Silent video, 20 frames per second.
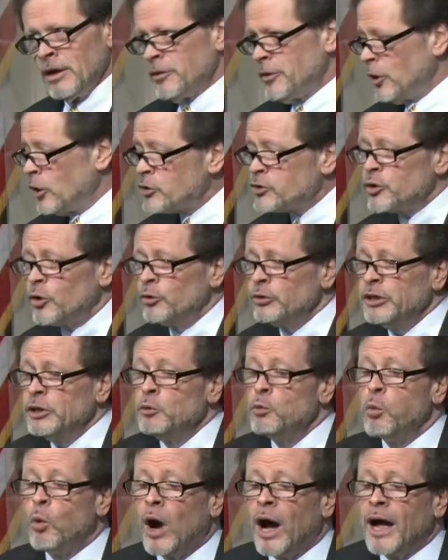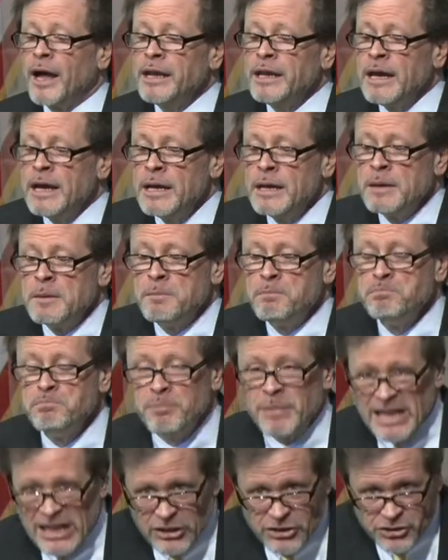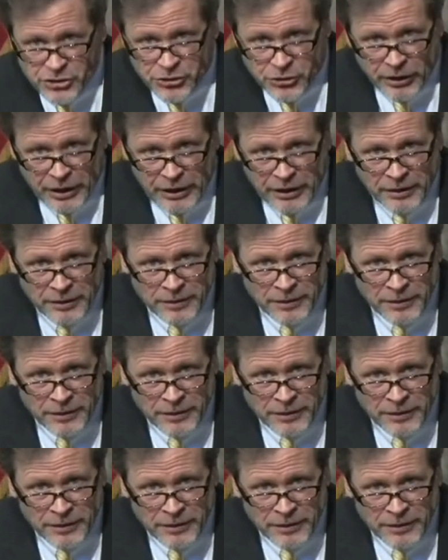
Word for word: There is only one ministry,